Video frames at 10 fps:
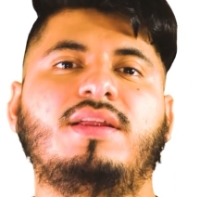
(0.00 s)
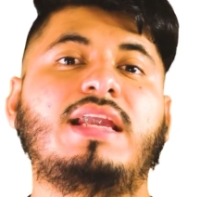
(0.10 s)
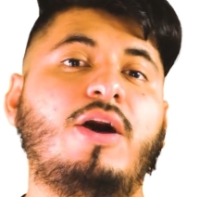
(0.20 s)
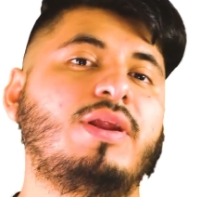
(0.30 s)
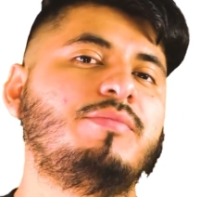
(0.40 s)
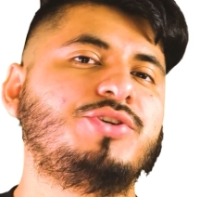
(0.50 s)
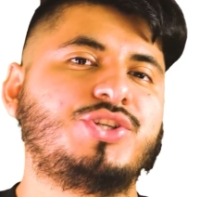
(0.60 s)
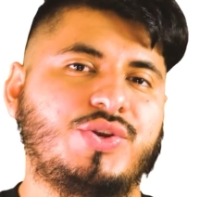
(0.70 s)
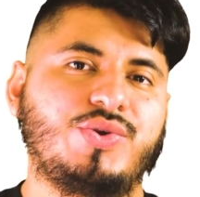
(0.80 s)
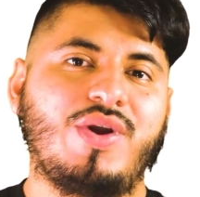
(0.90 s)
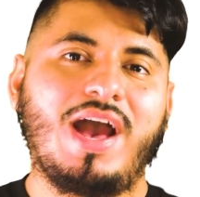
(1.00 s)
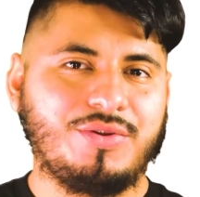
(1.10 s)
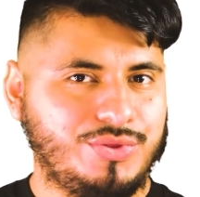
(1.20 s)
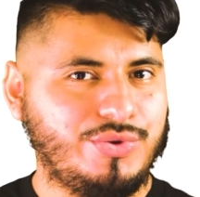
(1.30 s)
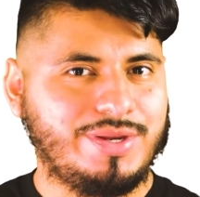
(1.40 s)
Now, let me show you how
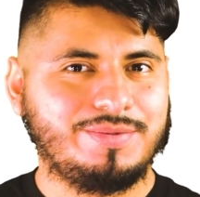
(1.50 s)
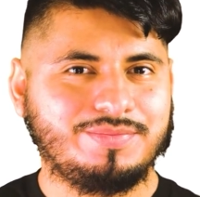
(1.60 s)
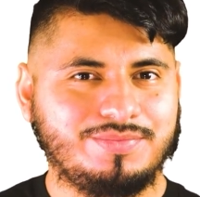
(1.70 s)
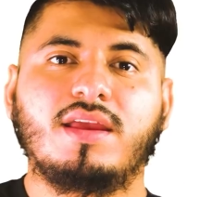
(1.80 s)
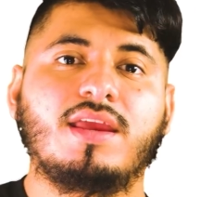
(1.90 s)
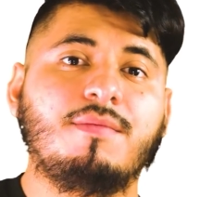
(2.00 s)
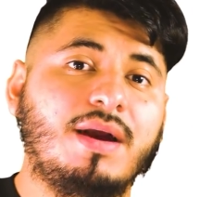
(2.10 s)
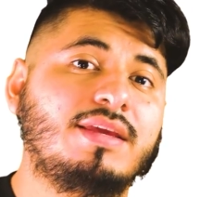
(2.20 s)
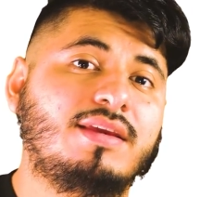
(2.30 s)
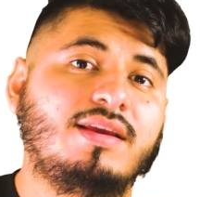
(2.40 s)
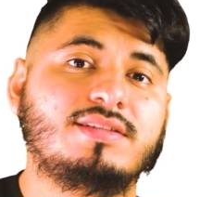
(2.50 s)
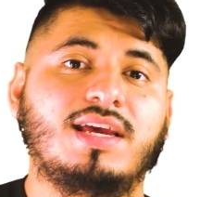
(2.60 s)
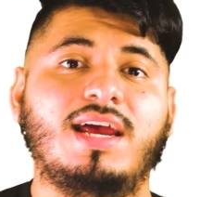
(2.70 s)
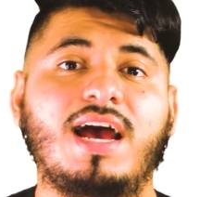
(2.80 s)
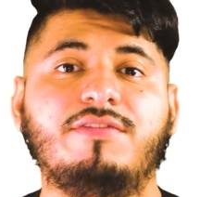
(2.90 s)
to do it. In my
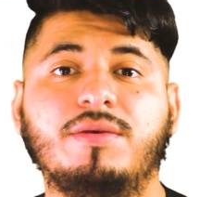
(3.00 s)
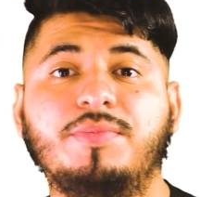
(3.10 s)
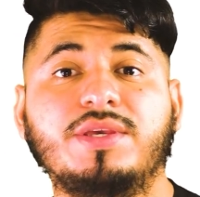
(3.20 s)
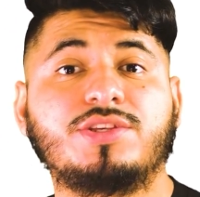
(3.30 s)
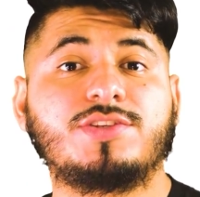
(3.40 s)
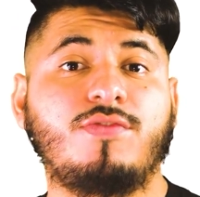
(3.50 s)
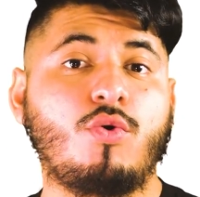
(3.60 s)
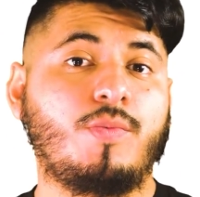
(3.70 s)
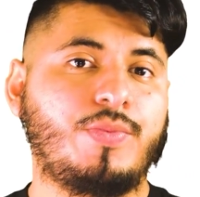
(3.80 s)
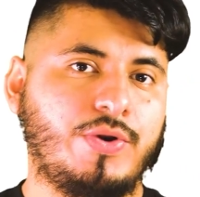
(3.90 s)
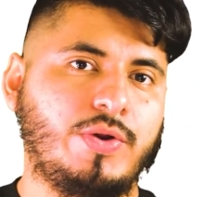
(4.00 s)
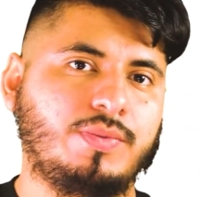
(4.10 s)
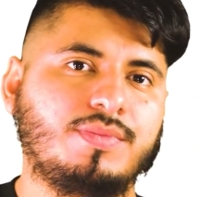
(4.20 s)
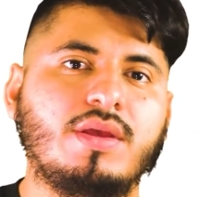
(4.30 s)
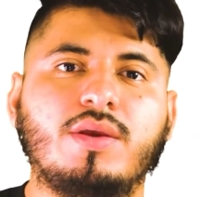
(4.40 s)
case, I have a PS4
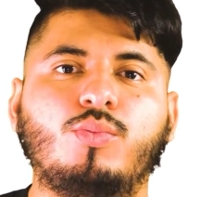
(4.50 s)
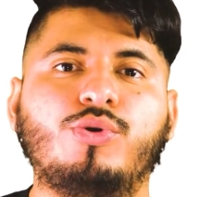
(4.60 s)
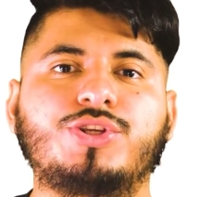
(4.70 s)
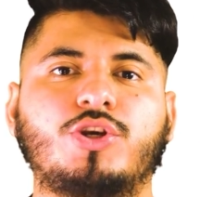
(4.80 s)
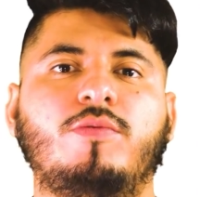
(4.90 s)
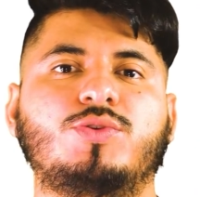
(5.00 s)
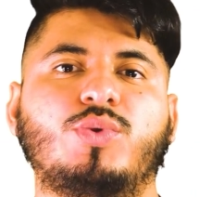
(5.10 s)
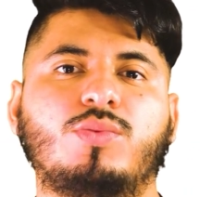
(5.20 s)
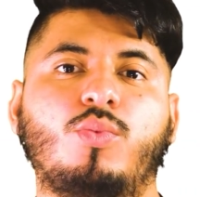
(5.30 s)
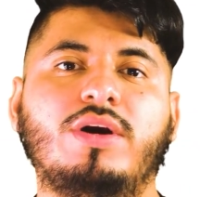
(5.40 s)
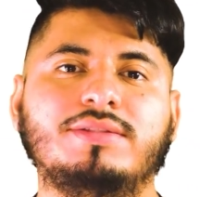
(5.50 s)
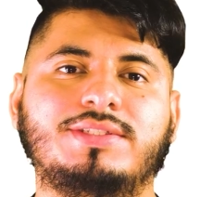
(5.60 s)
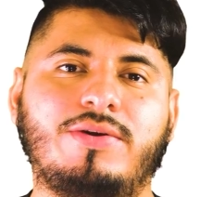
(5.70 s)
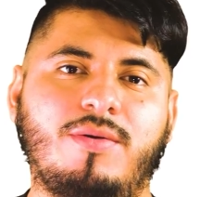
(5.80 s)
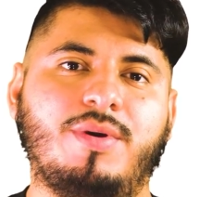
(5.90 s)
Pro, which comes with one
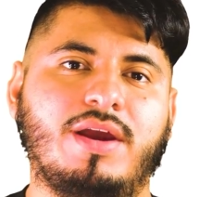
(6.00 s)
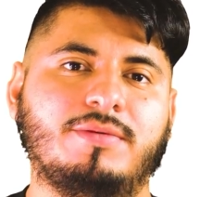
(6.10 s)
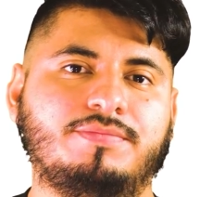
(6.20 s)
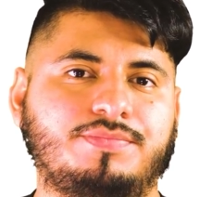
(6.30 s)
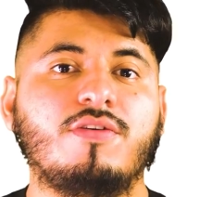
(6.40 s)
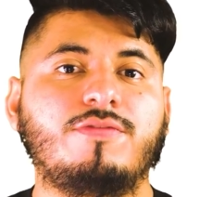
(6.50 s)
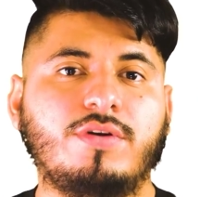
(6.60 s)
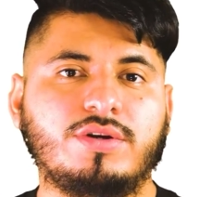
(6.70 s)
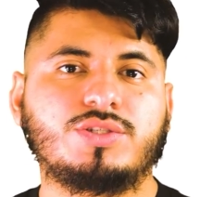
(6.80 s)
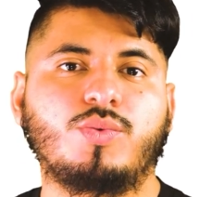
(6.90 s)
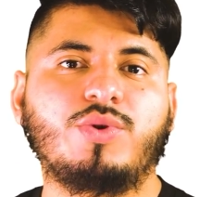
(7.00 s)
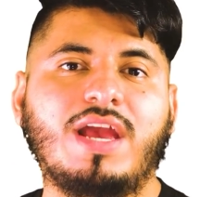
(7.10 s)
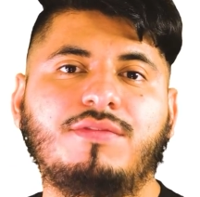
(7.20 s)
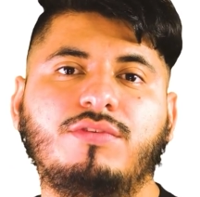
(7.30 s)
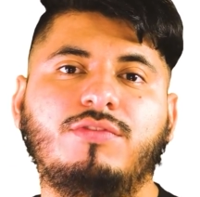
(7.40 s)
terabyte. First, we
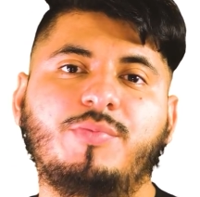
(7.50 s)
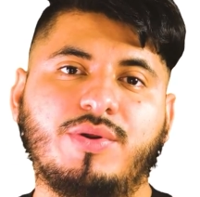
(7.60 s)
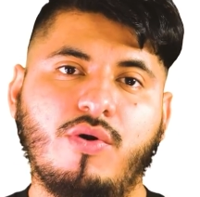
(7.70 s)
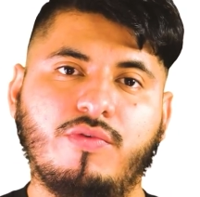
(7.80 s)
have to flip it